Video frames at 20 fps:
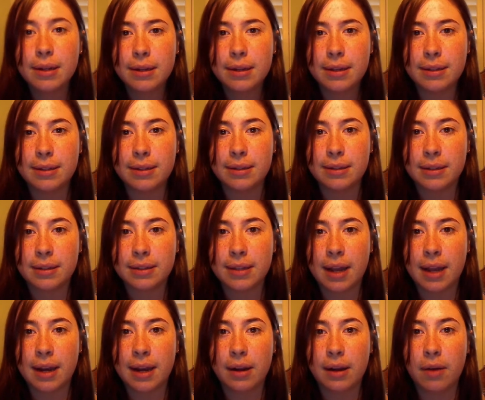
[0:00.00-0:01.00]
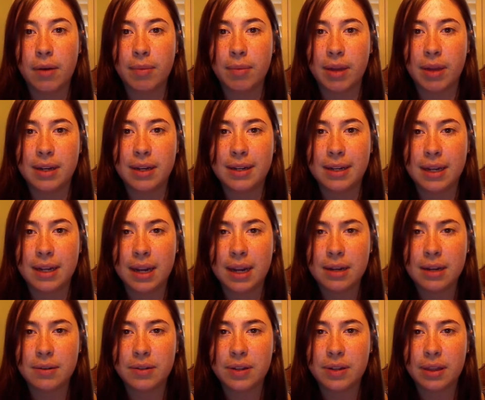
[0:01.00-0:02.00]
This is exciting. Oh, I'm going to get
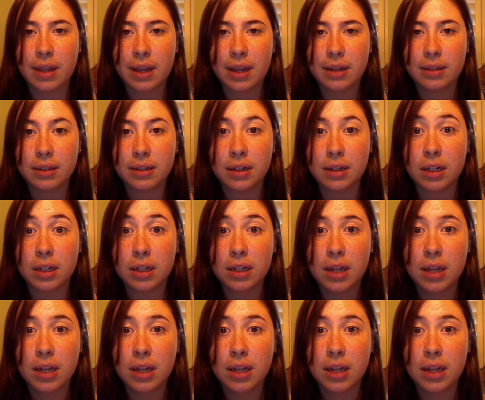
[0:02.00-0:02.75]
used to things, grr.